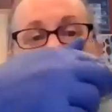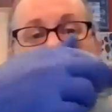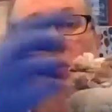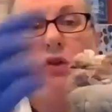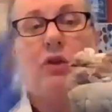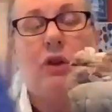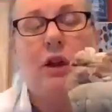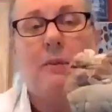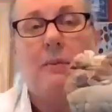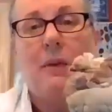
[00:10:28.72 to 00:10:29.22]

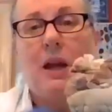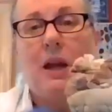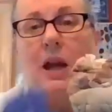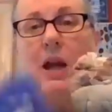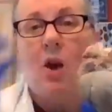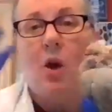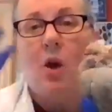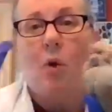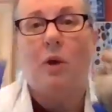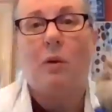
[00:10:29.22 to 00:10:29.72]
atrium,
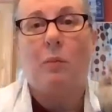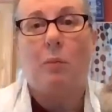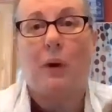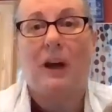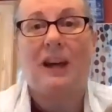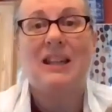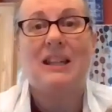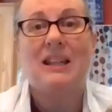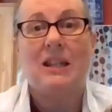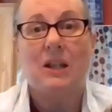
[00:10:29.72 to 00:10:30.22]
where it
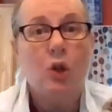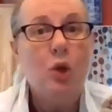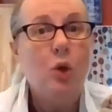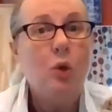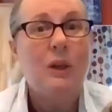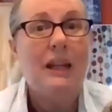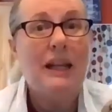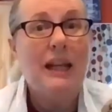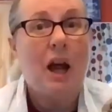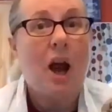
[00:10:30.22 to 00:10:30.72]
brings
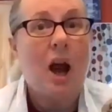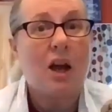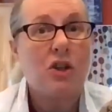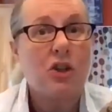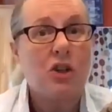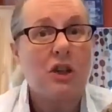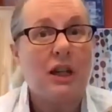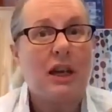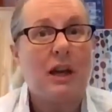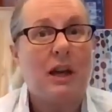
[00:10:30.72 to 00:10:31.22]
newly
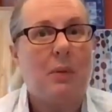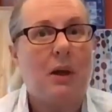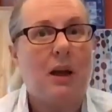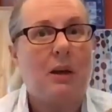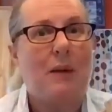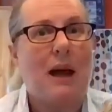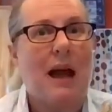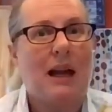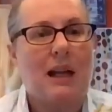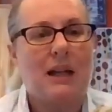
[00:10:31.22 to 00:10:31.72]
oxygenated blood
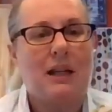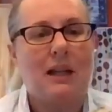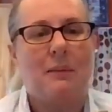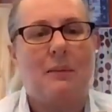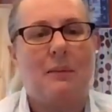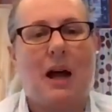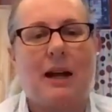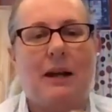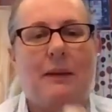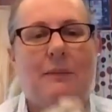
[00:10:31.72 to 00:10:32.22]
back into the
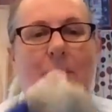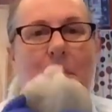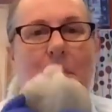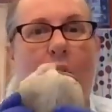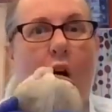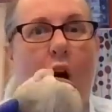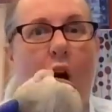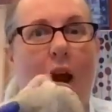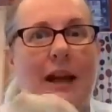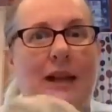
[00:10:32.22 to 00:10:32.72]
body.
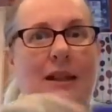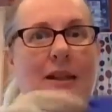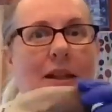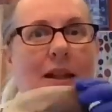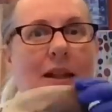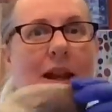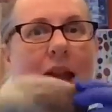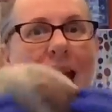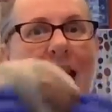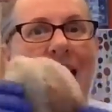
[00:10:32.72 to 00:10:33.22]
All right,
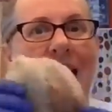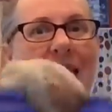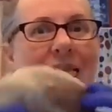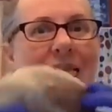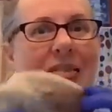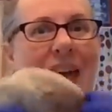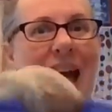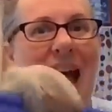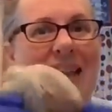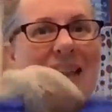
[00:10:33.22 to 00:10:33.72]

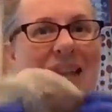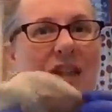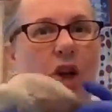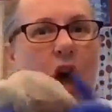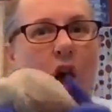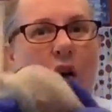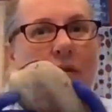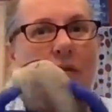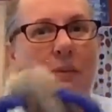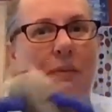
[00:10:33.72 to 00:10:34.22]
that's the
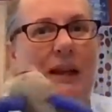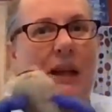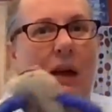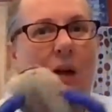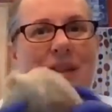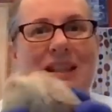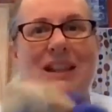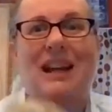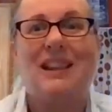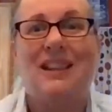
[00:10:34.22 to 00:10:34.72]
heart from the
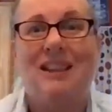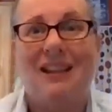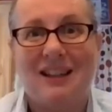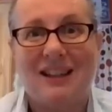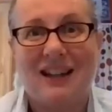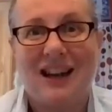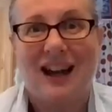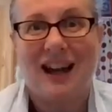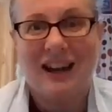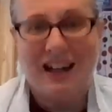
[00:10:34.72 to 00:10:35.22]
outside. Let's
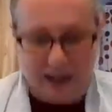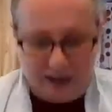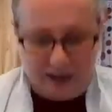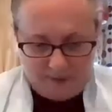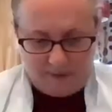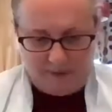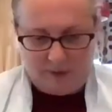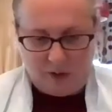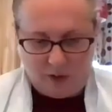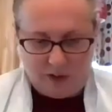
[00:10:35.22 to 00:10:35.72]
cut in.
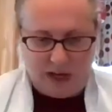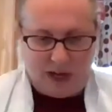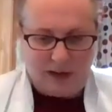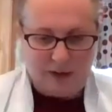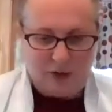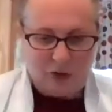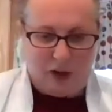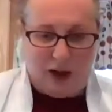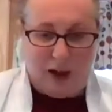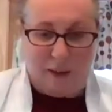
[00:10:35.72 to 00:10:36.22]
Okay,
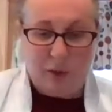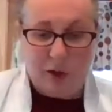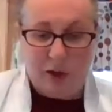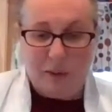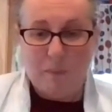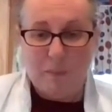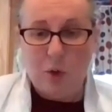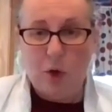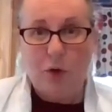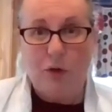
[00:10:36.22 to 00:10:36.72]
so I'm going to
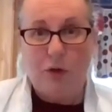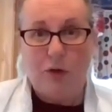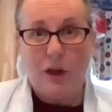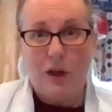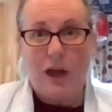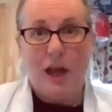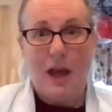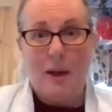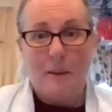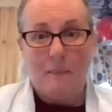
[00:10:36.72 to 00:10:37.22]
move
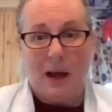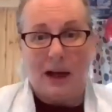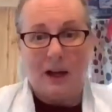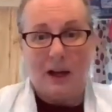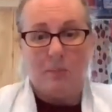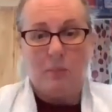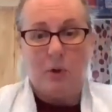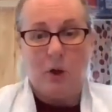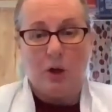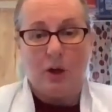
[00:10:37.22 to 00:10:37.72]
my
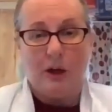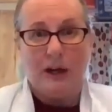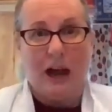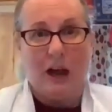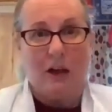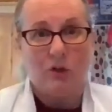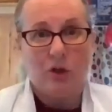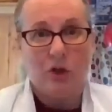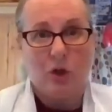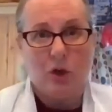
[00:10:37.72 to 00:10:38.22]
computer
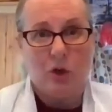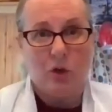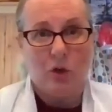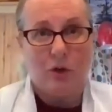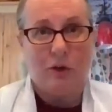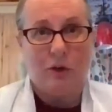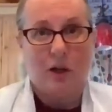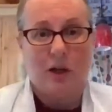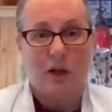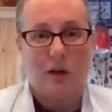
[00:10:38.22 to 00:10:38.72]
down so
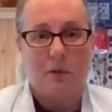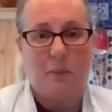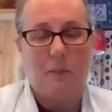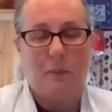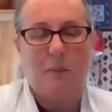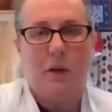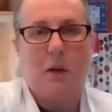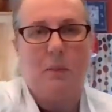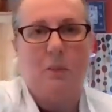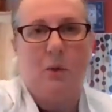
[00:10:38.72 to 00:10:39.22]
the
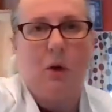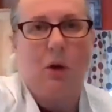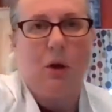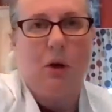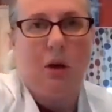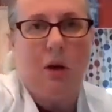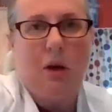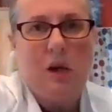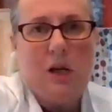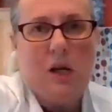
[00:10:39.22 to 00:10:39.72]

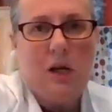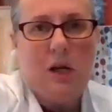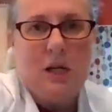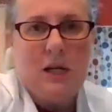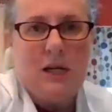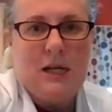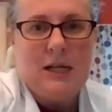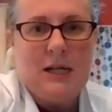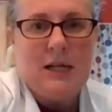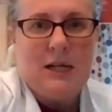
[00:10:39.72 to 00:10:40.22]
computer
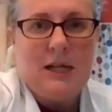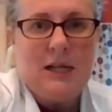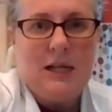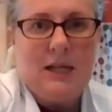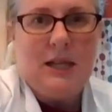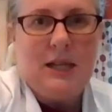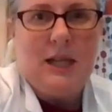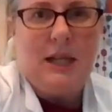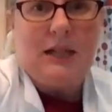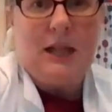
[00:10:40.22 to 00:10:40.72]
thing